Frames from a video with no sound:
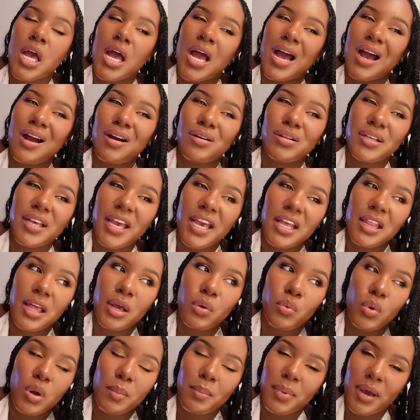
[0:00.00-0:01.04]
i only had
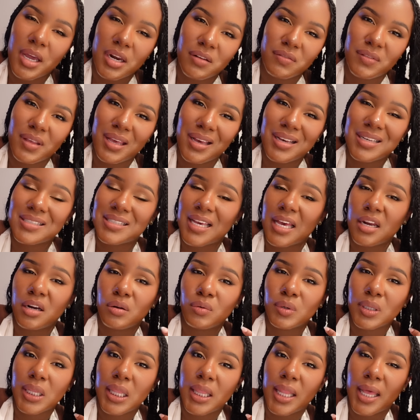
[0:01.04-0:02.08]
like one bite of that because i
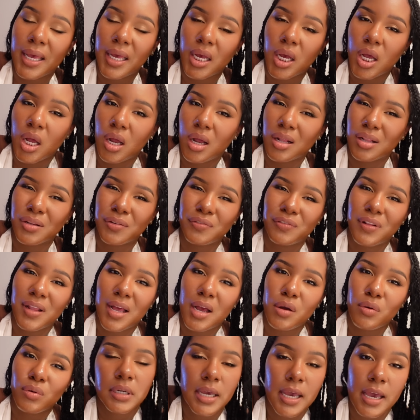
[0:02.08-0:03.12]
don't really like
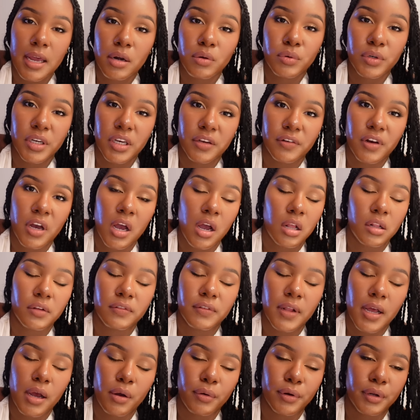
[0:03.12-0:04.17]
cauliflower i don't give
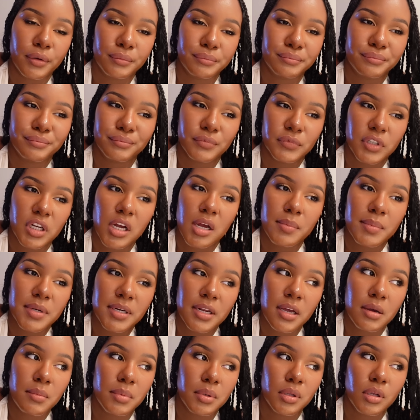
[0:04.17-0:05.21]
cauliflower Comment
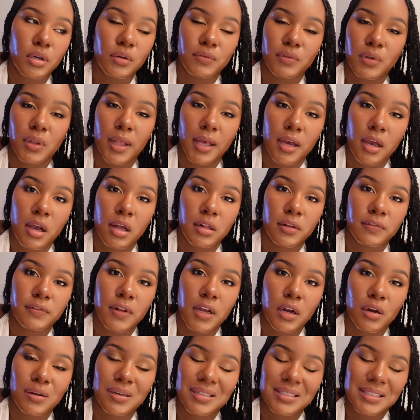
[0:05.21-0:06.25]
down below if you like
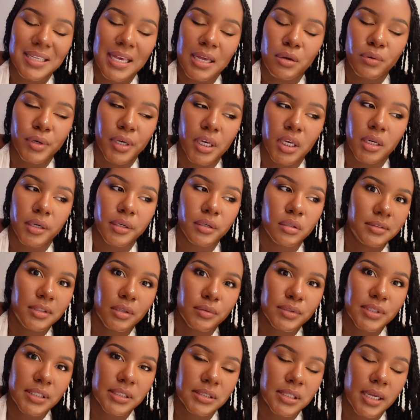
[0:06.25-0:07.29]
cauliflower because I don't get it.
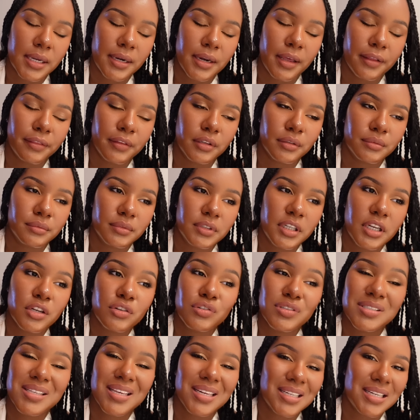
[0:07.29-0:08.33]
Don't taste like nothing.
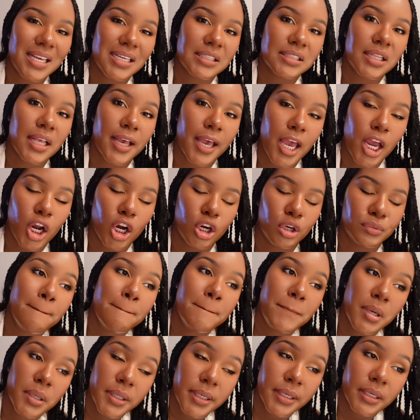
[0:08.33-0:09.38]
Kendra said it tastes like air.
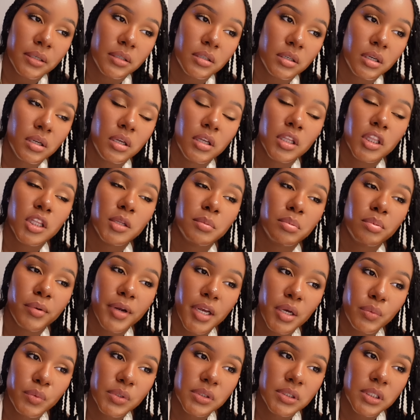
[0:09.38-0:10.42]
But the
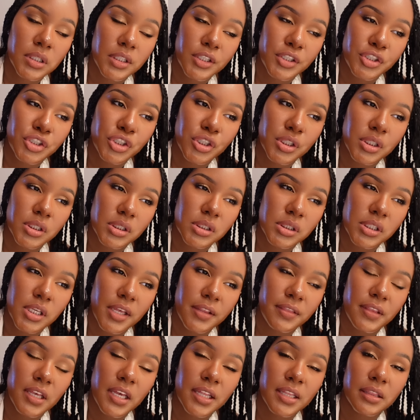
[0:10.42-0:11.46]
bread was delicious
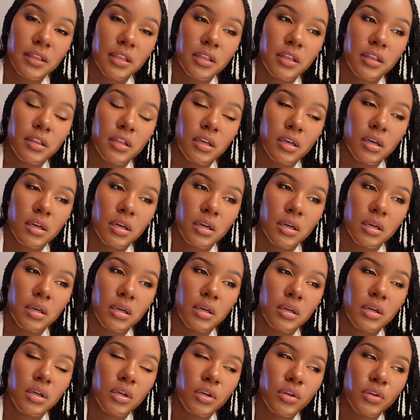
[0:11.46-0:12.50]
and then
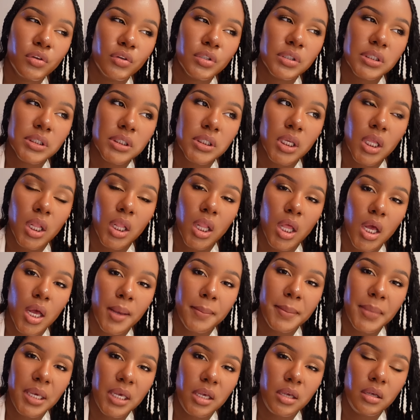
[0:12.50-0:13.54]
the
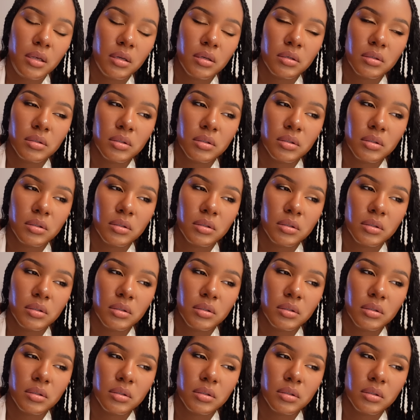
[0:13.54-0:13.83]
salami